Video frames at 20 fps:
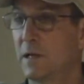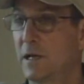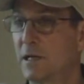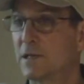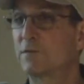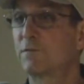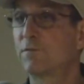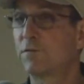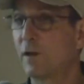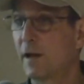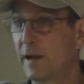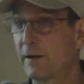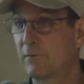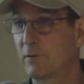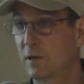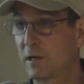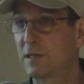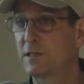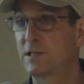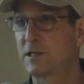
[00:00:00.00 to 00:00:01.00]
It's
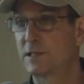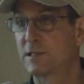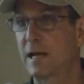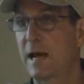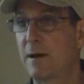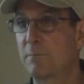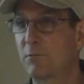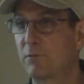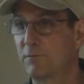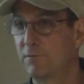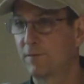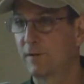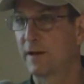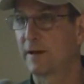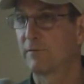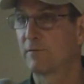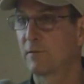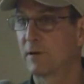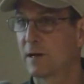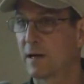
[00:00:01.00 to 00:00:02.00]
flavored. It's just apple
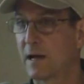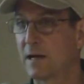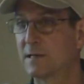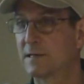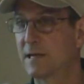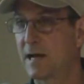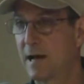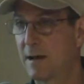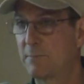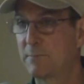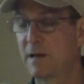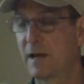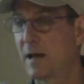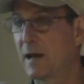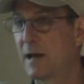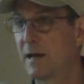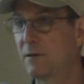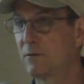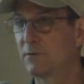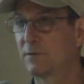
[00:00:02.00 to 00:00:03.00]
flavoring on top.
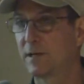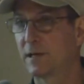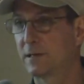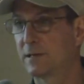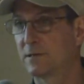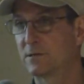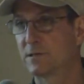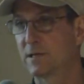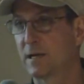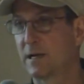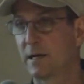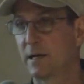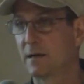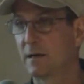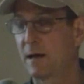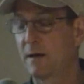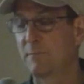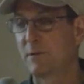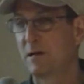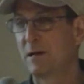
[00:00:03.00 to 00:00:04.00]
Yeah, I don't think there's any.
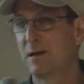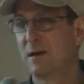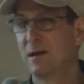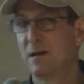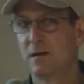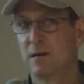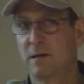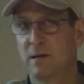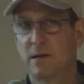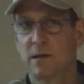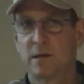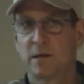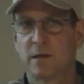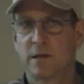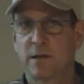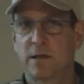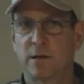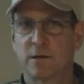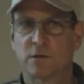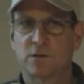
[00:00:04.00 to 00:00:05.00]
I mean,
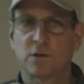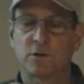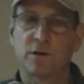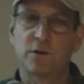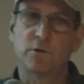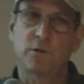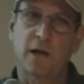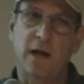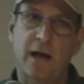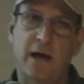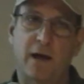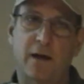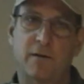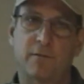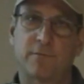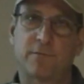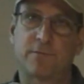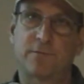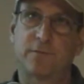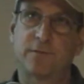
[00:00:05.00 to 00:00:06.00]
you know, so you
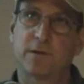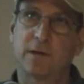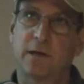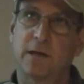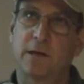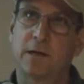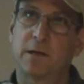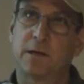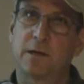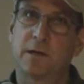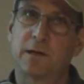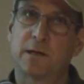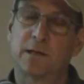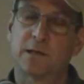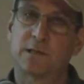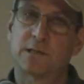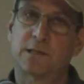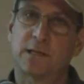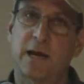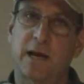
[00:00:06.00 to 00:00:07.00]
have in in
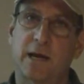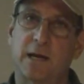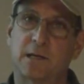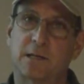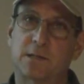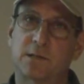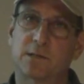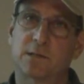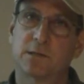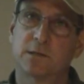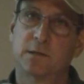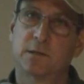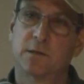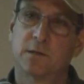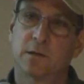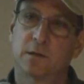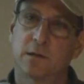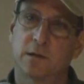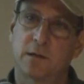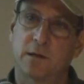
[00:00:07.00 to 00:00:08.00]
the states,
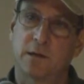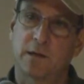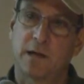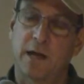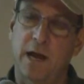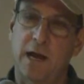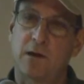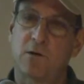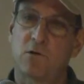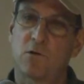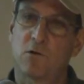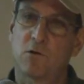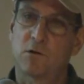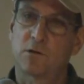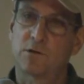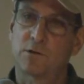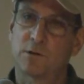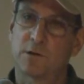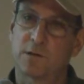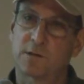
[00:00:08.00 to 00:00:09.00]
uh, Angry
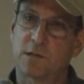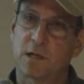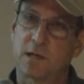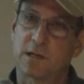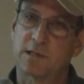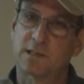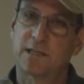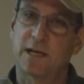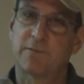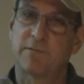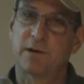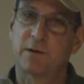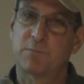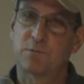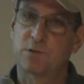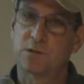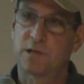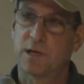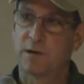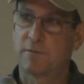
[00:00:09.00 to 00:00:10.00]
Orchard is like
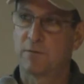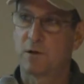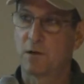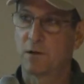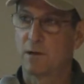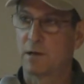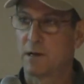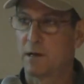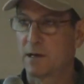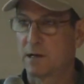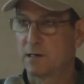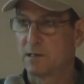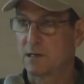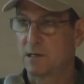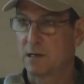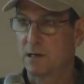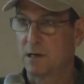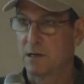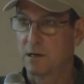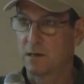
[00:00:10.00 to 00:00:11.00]
70% of all the
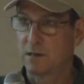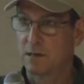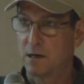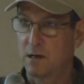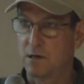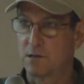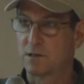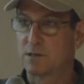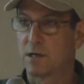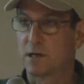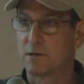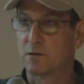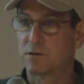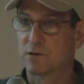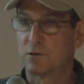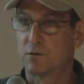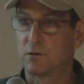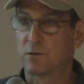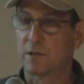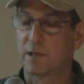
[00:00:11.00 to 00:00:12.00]
hard cider
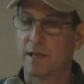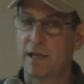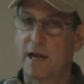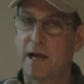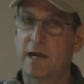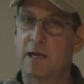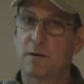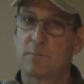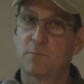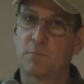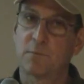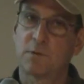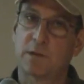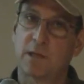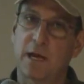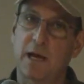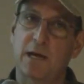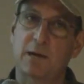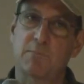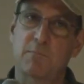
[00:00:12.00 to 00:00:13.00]
sold, and they
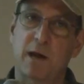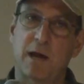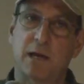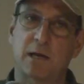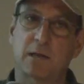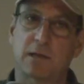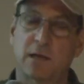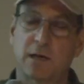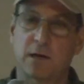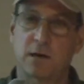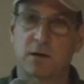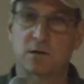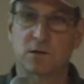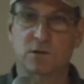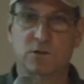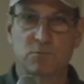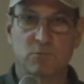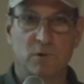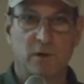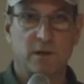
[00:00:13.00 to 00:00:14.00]
they make
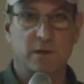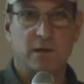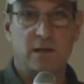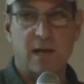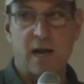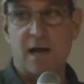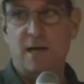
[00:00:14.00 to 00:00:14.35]
theirs with